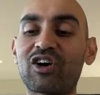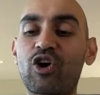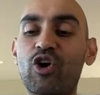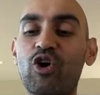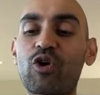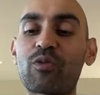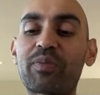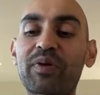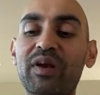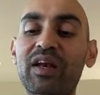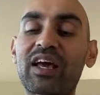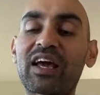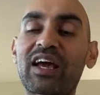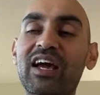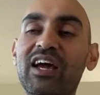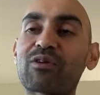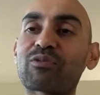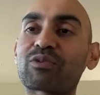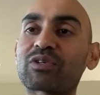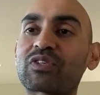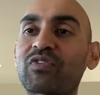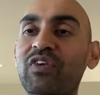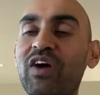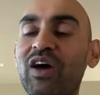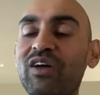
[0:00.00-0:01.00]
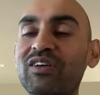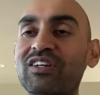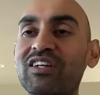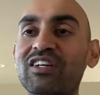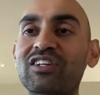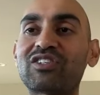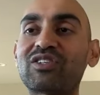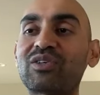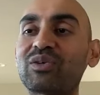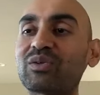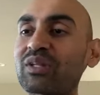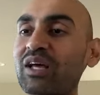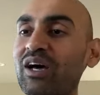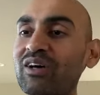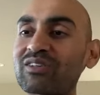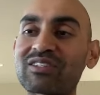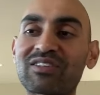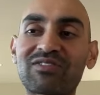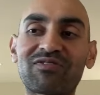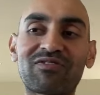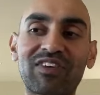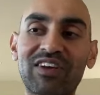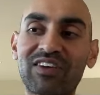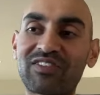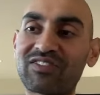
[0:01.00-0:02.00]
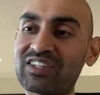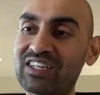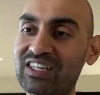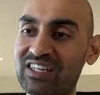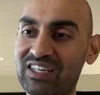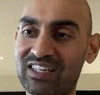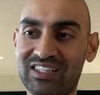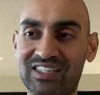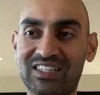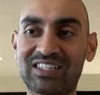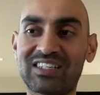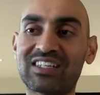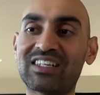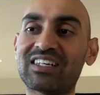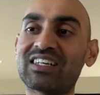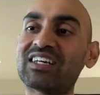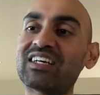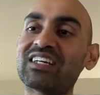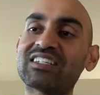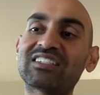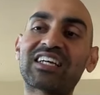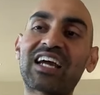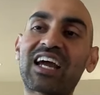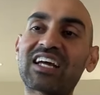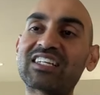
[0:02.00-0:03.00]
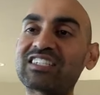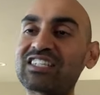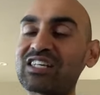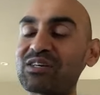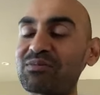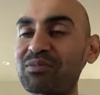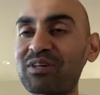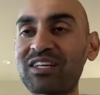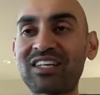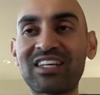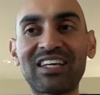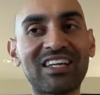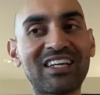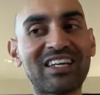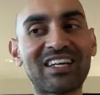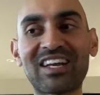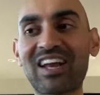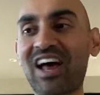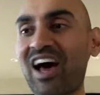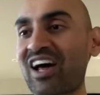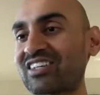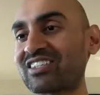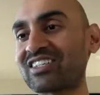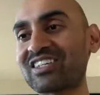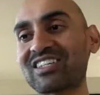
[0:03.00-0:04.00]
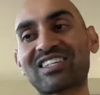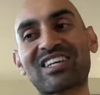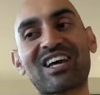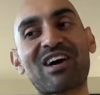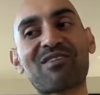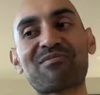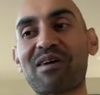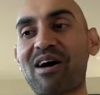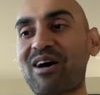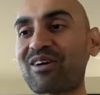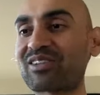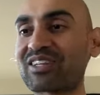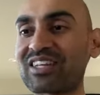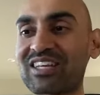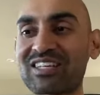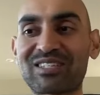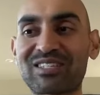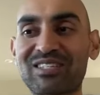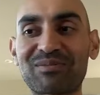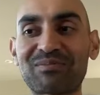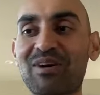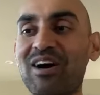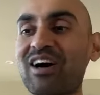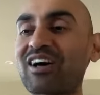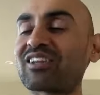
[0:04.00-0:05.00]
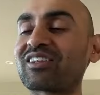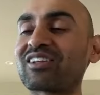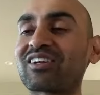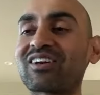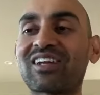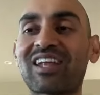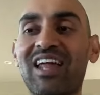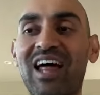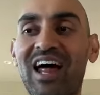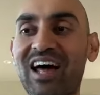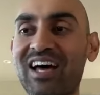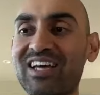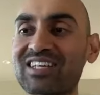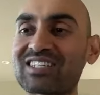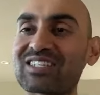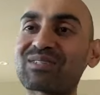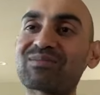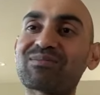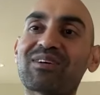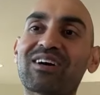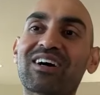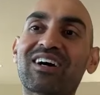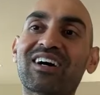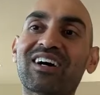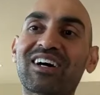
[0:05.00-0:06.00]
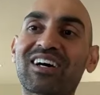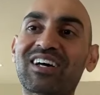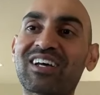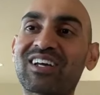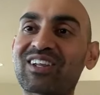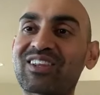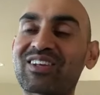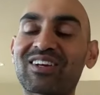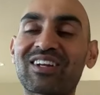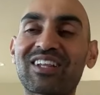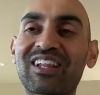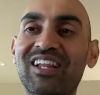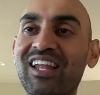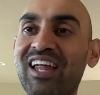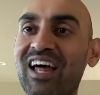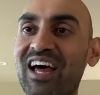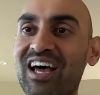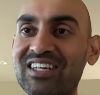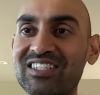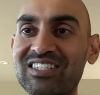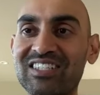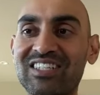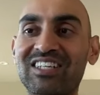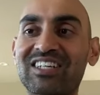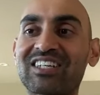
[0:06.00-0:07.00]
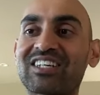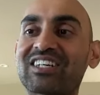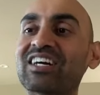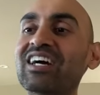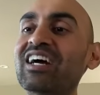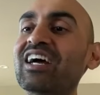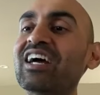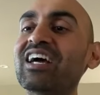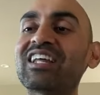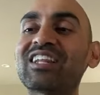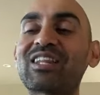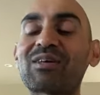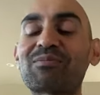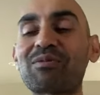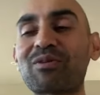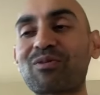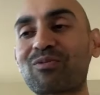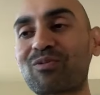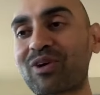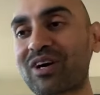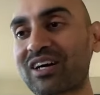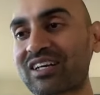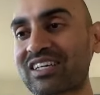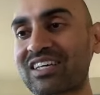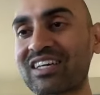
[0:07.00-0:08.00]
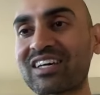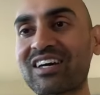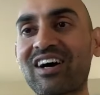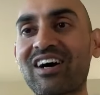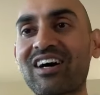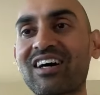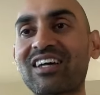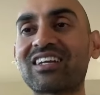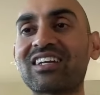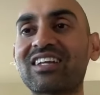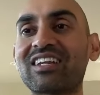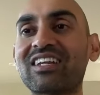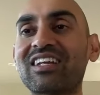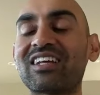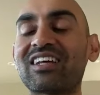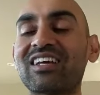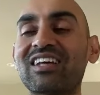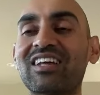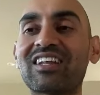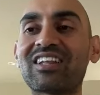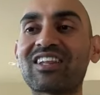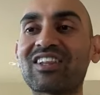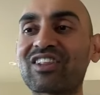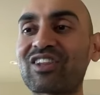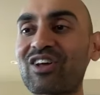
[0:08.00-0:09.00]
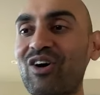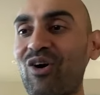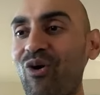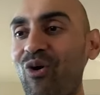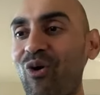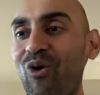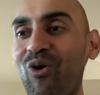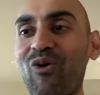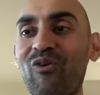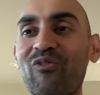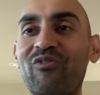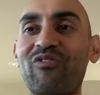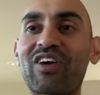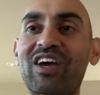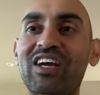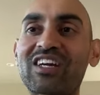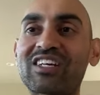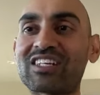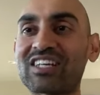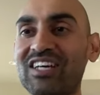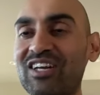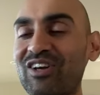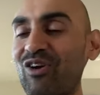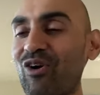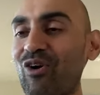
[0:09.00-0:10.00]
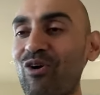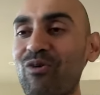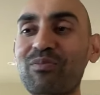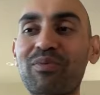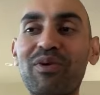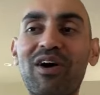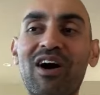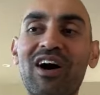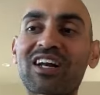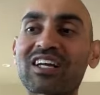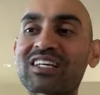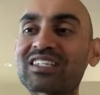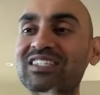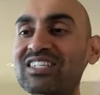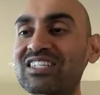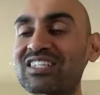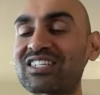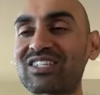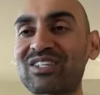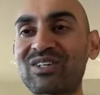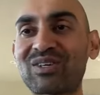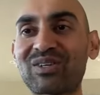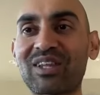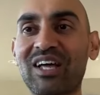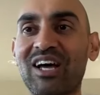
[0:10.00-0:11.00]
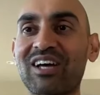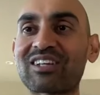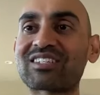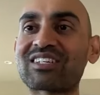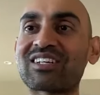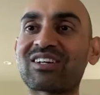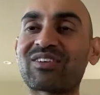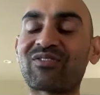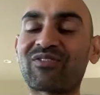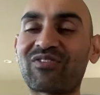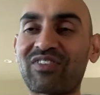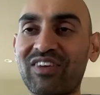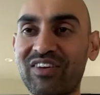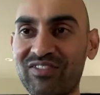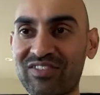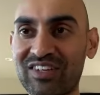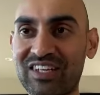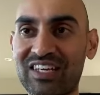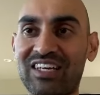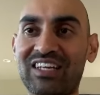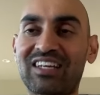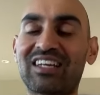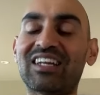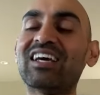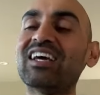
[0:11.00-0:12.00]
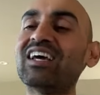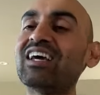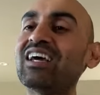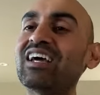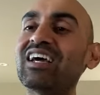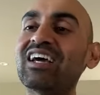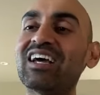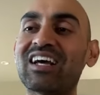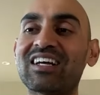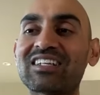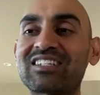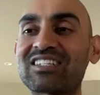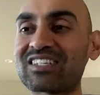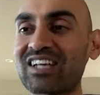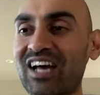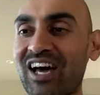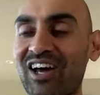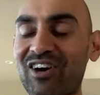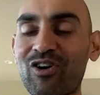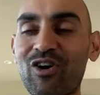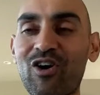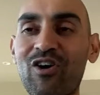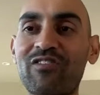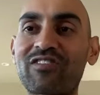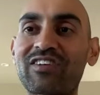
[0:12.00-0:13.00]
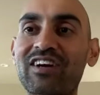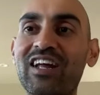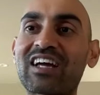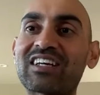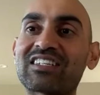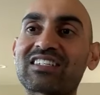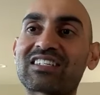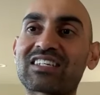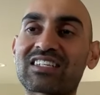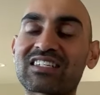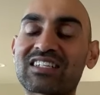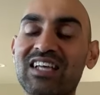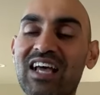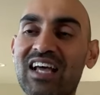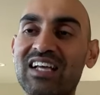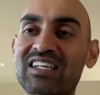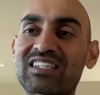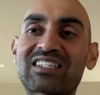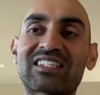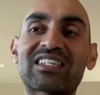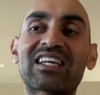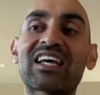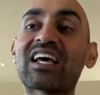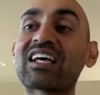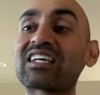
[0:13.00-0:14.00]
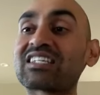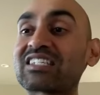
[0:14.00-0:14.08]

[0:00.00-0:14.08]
OpenAI was founded in two thousand fifteen. ChatGPT did not just come out this month or last month or the last year. They've been working on the whole vision, whole product since two thousand fifteen. It's not an overnight success.